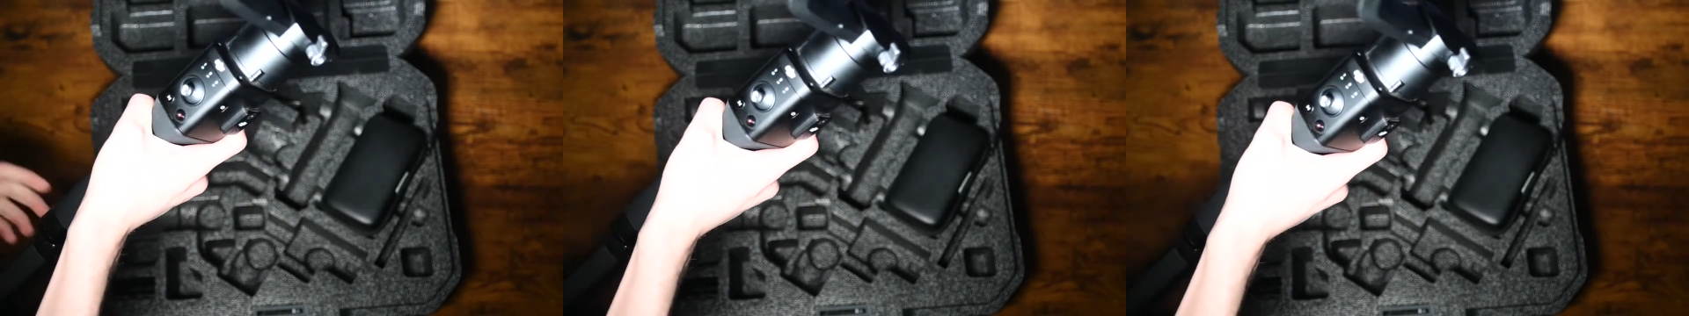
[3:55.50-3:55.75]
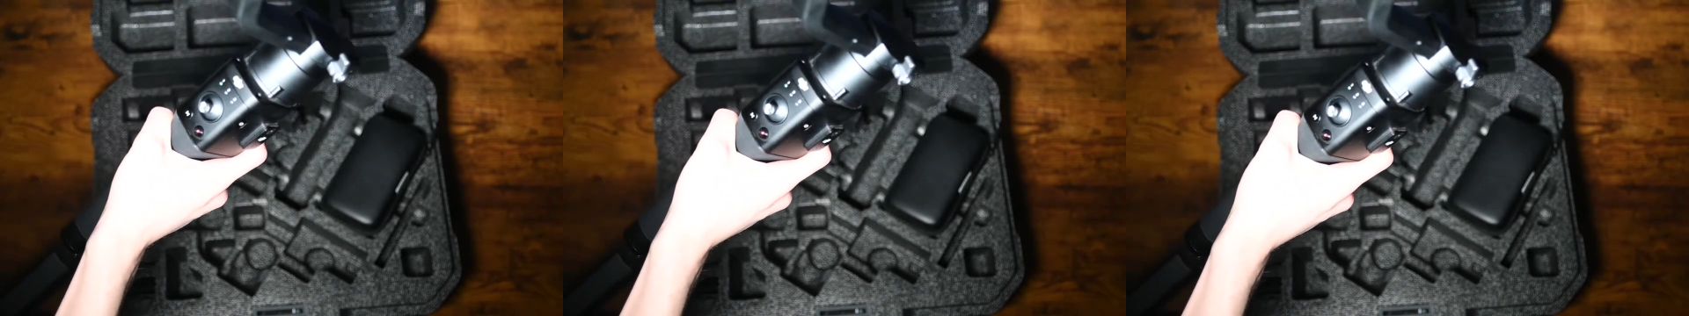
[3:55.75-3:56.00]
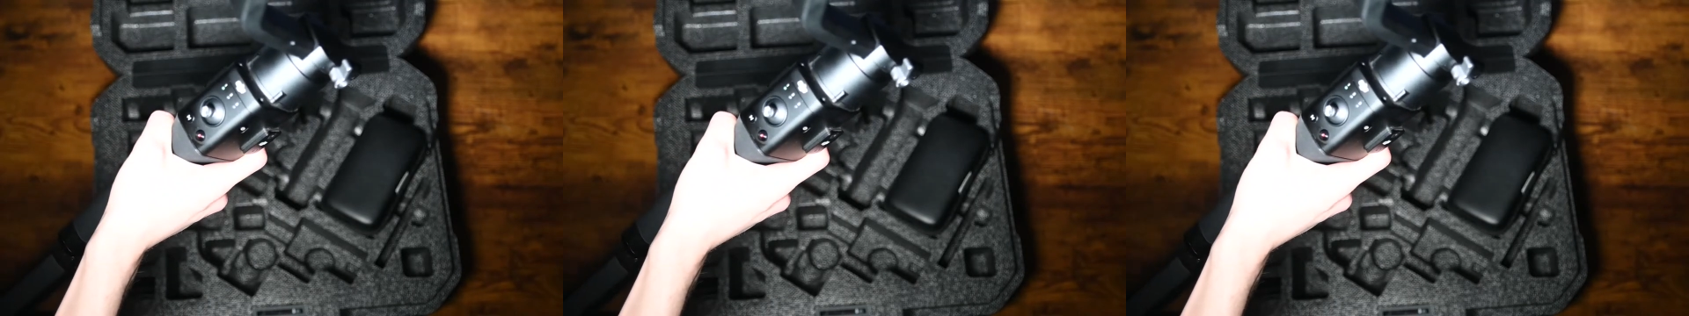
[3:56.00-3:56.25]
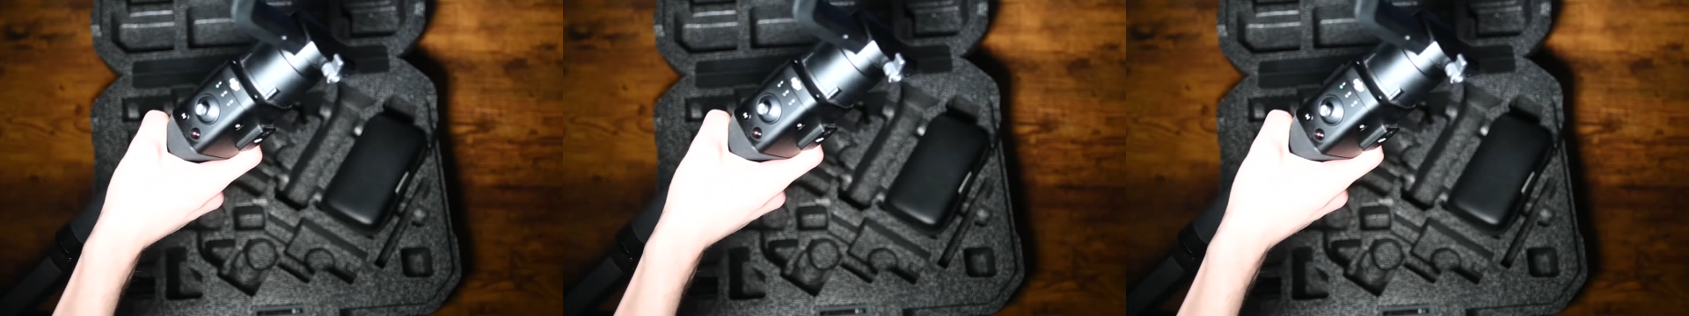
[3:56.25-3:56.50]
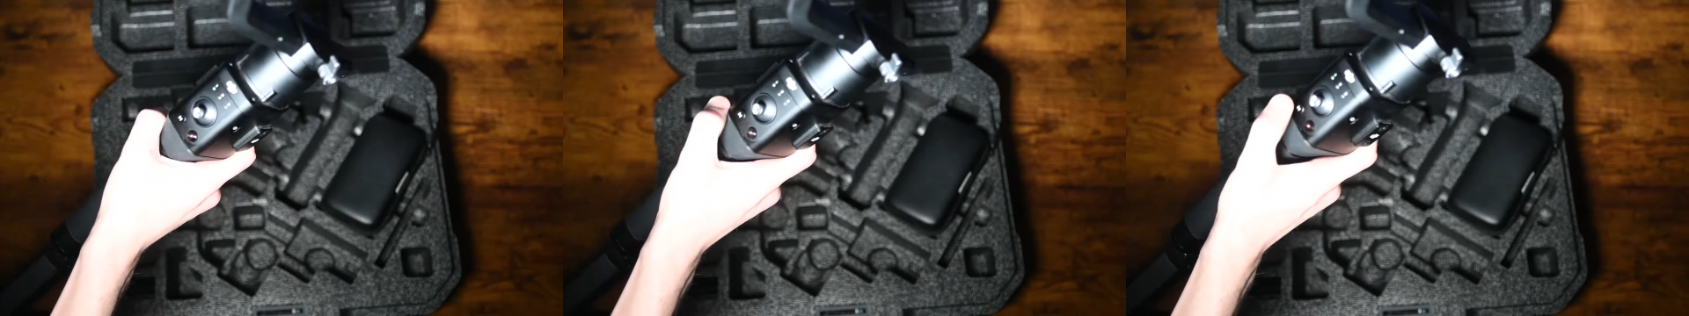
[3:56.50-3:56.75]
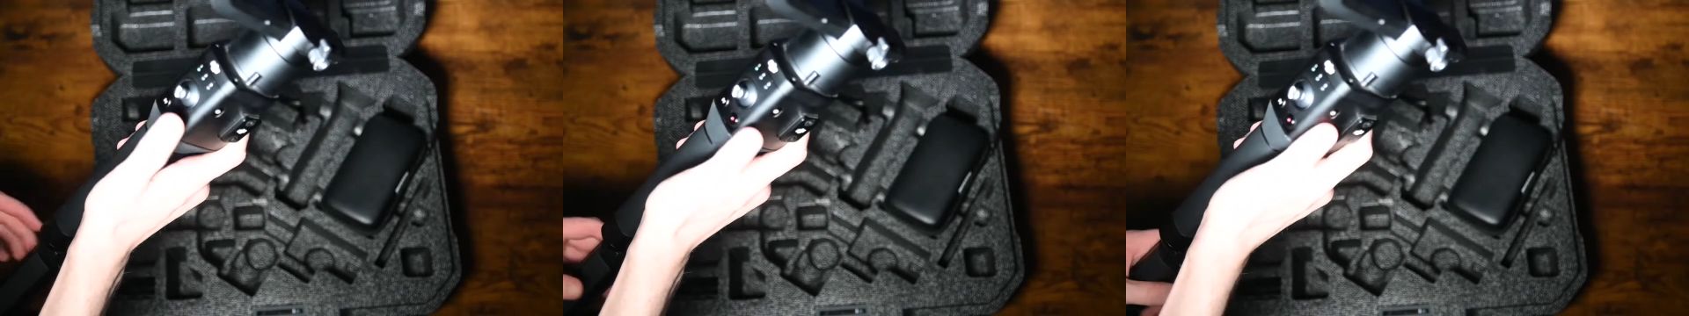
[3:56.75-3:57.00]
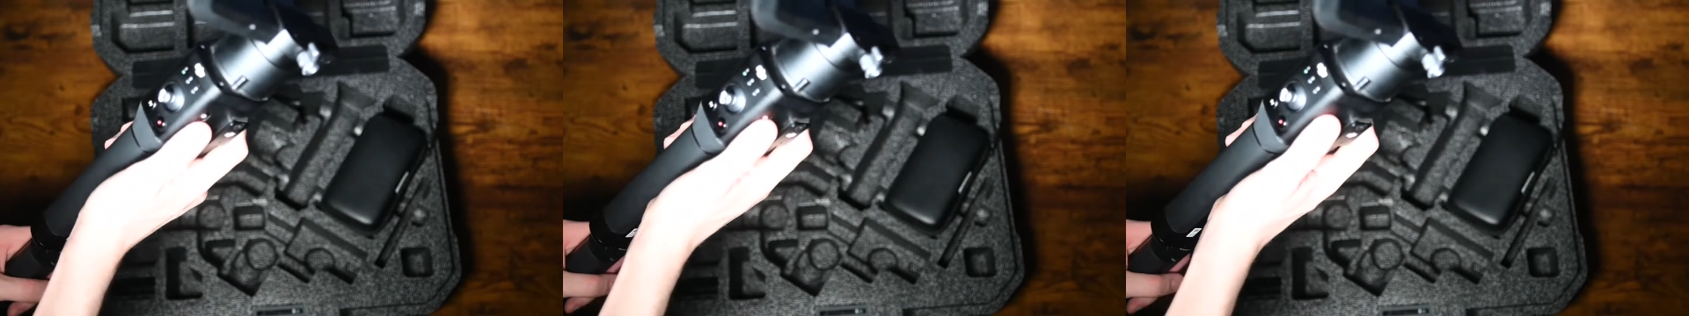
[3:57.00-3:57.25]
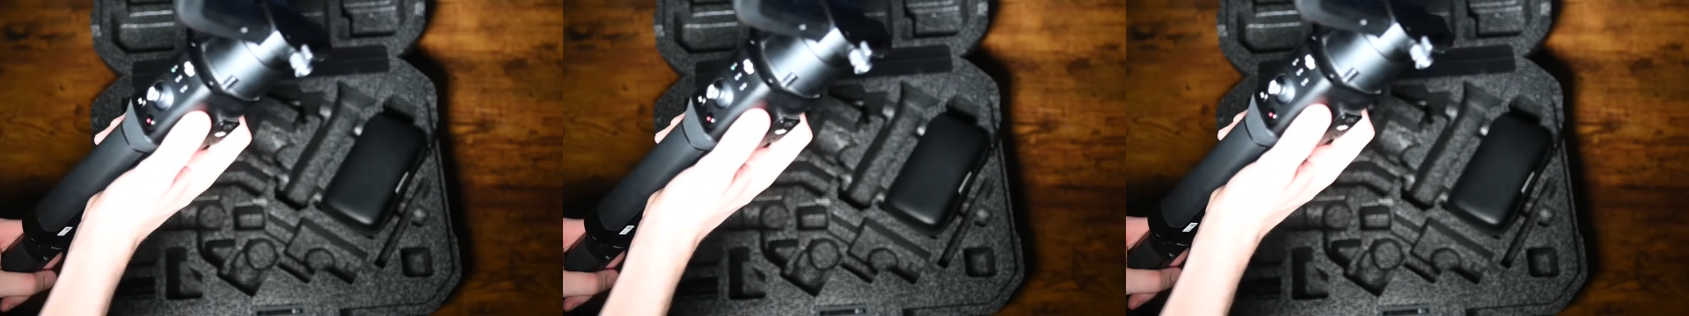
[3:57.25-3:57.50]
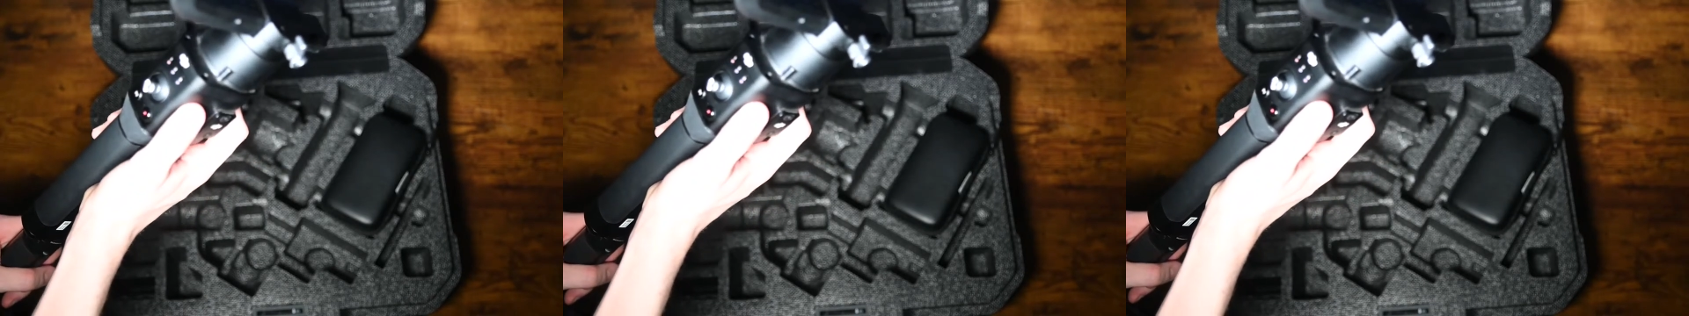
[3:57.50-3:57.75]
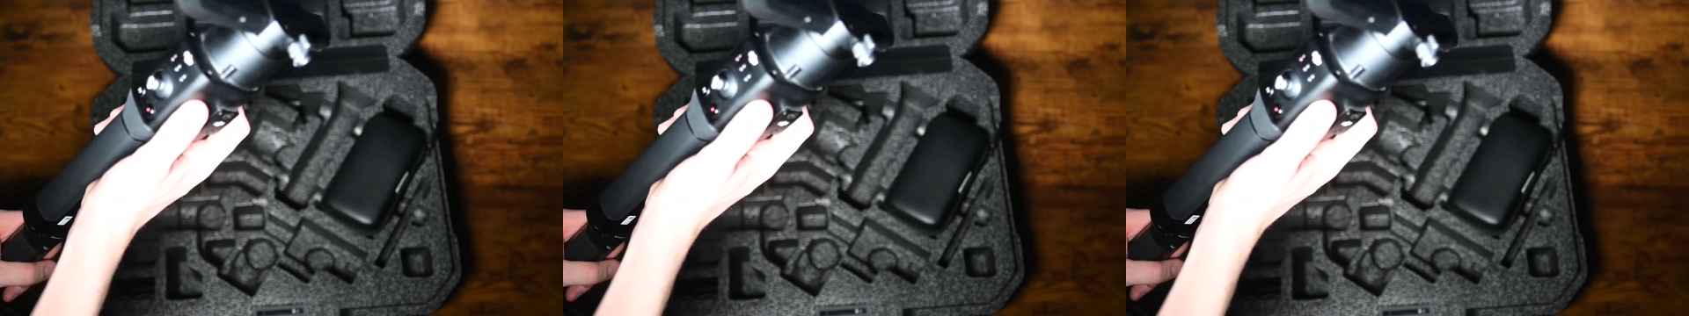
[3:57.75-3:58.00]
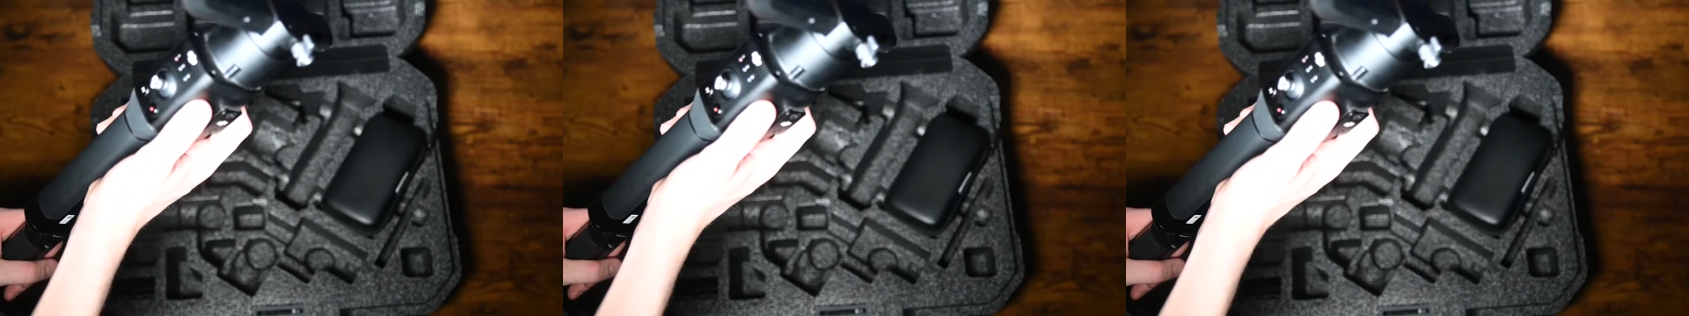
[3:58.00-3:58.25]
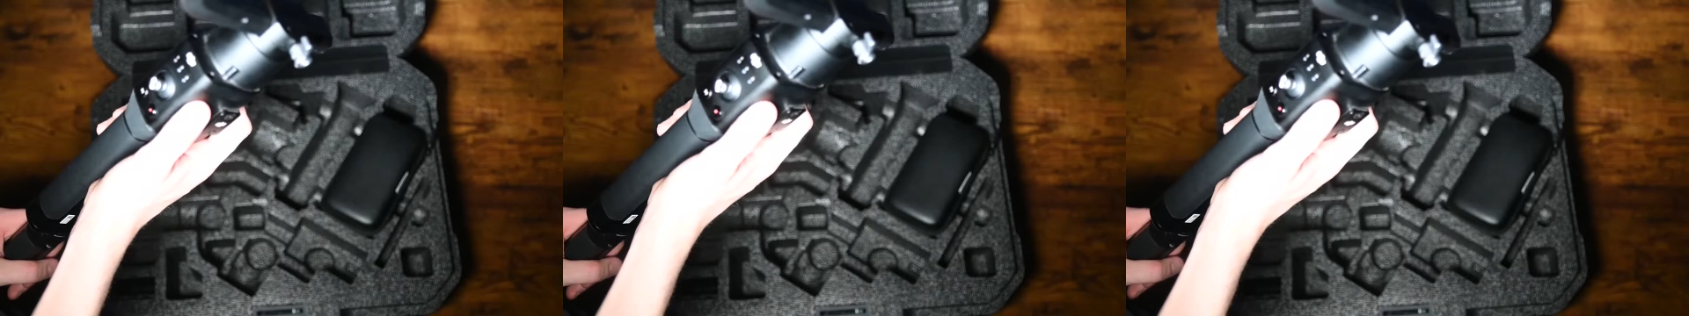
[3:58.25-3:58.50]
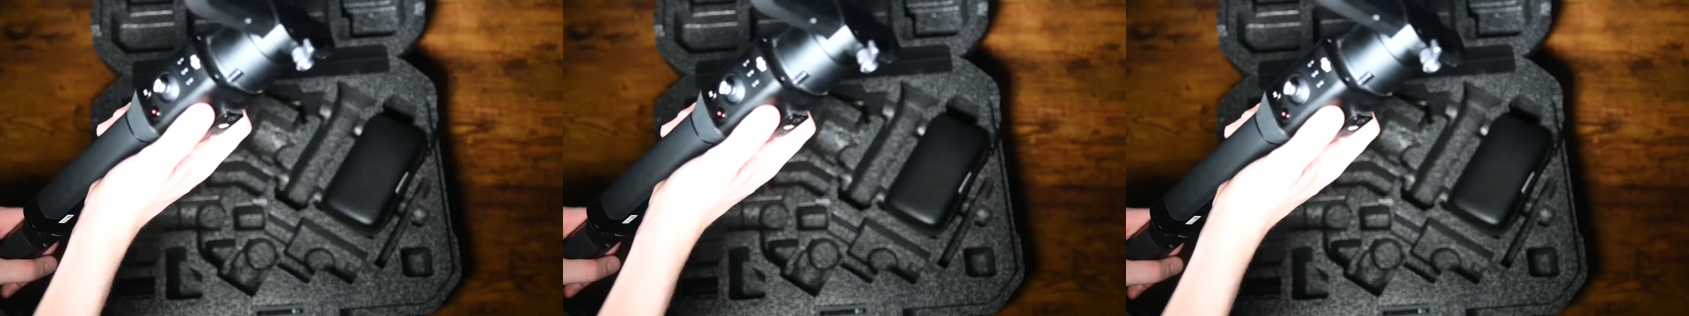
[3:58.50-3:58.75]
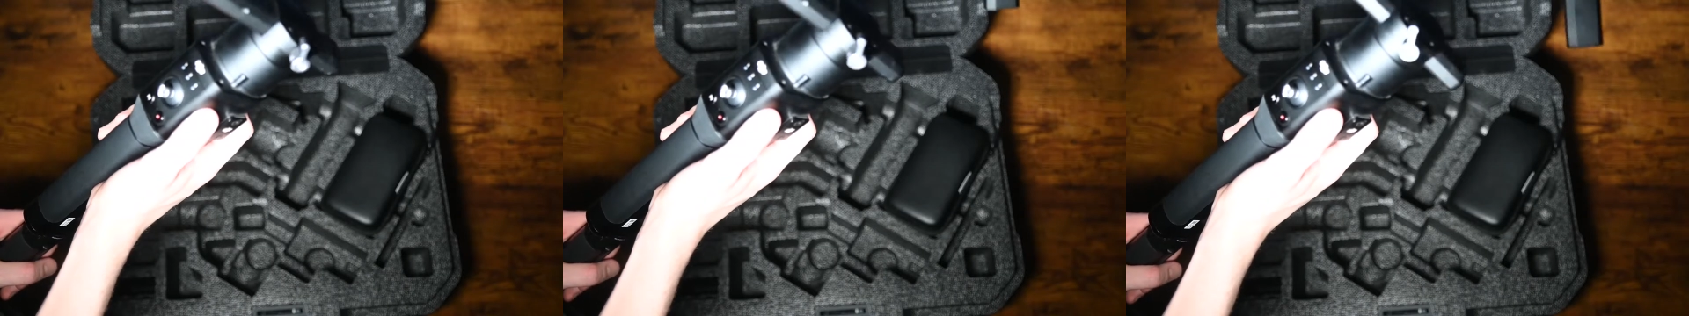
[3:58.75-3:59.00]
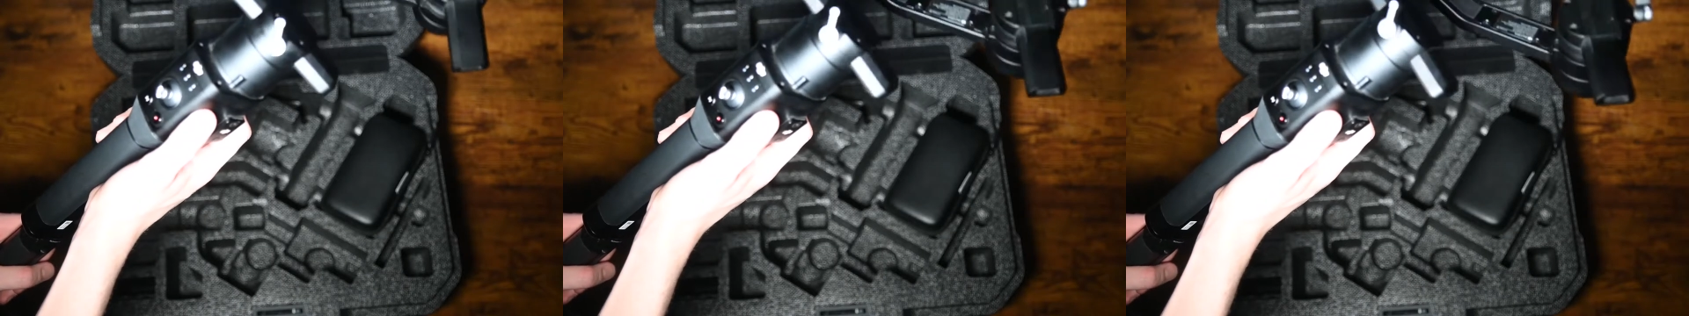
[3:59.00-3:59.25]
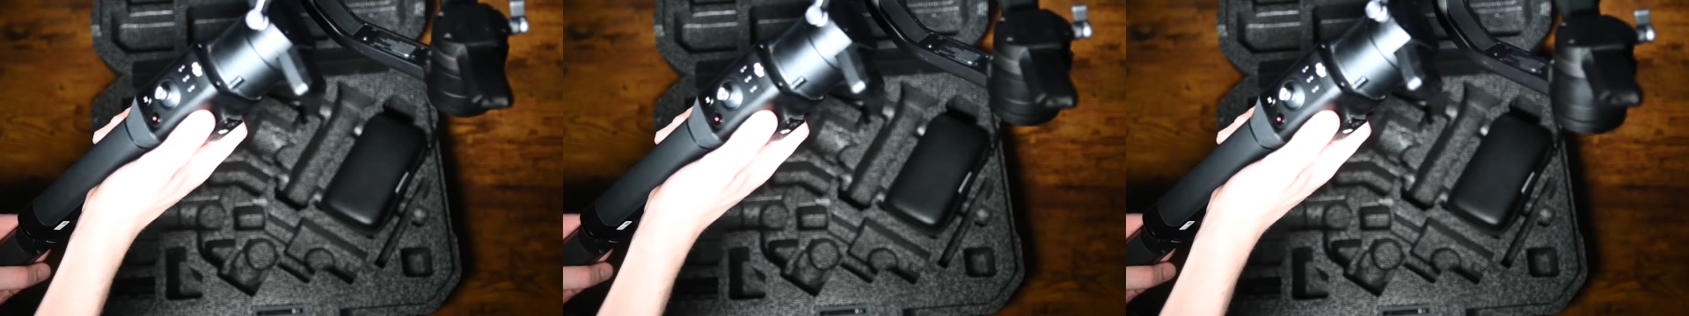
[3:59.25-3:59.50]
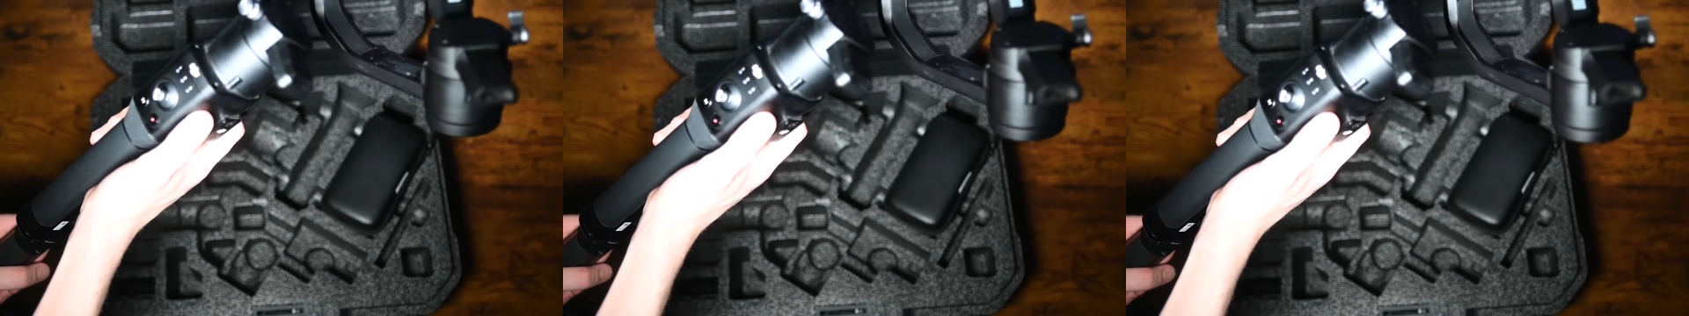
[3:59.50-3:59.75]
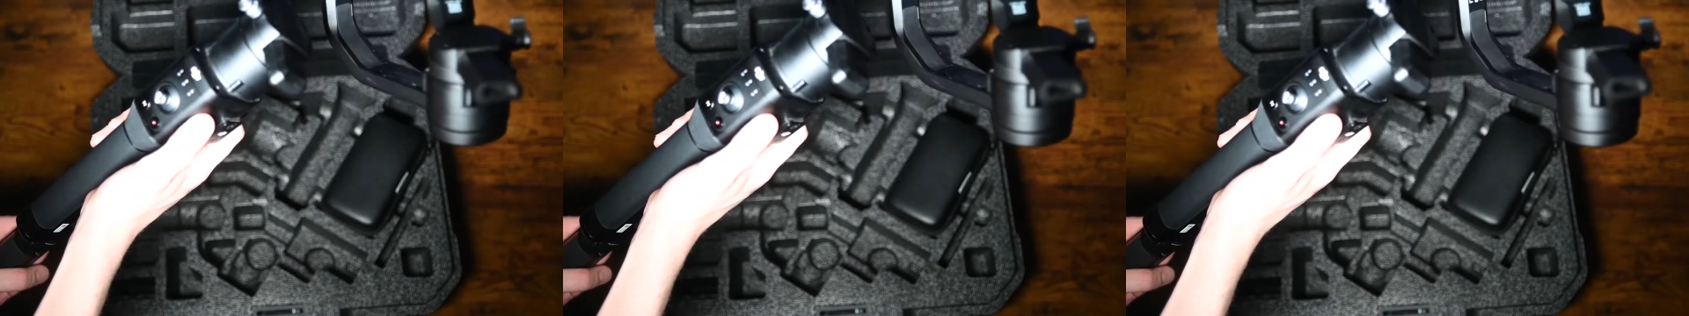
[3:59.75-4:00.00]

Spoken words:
[unreadable: no face in view]